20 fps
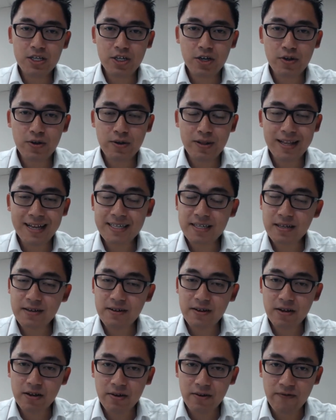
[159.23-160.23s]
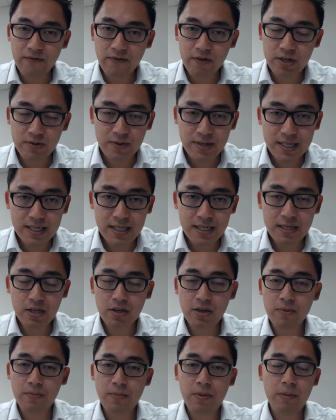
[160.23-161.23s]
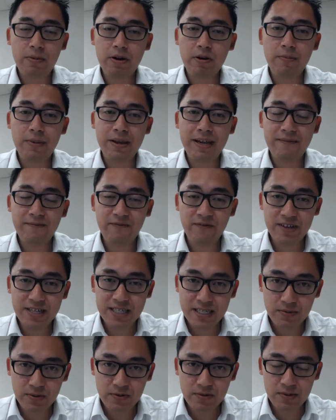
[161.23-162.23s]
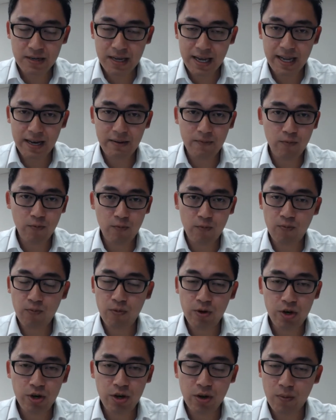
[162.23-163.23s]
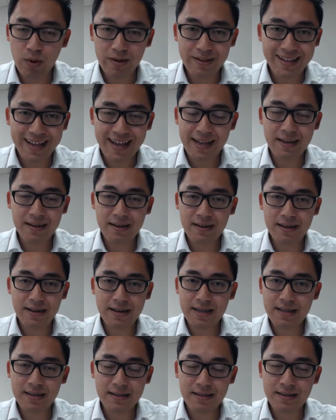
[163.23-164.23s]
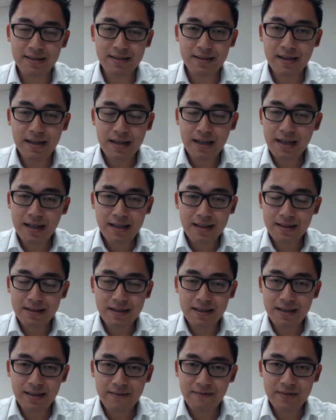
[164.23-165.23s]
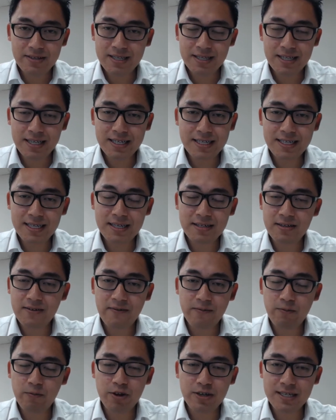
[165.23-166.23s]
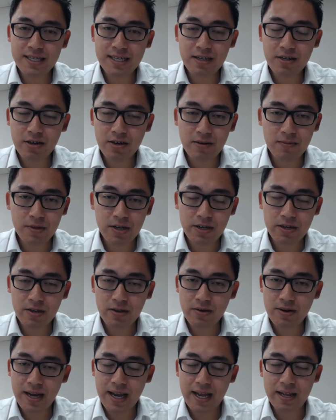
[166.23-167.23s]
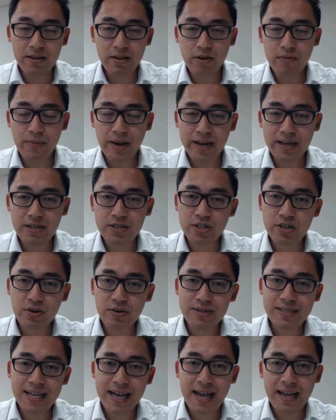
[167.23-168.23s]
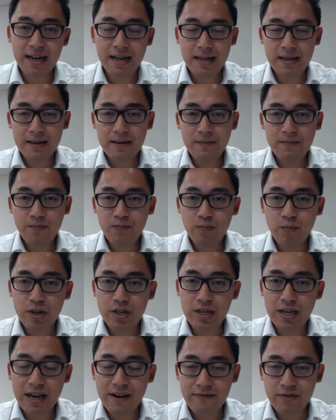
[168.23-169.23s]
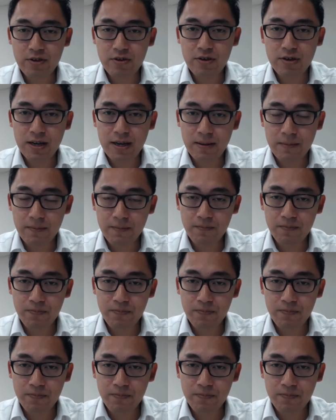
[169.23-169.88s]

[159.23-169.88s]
So that's the first reason, your property will be invisible, and you don't want that. Statistics from realestate.com.au and domain shows that when you have the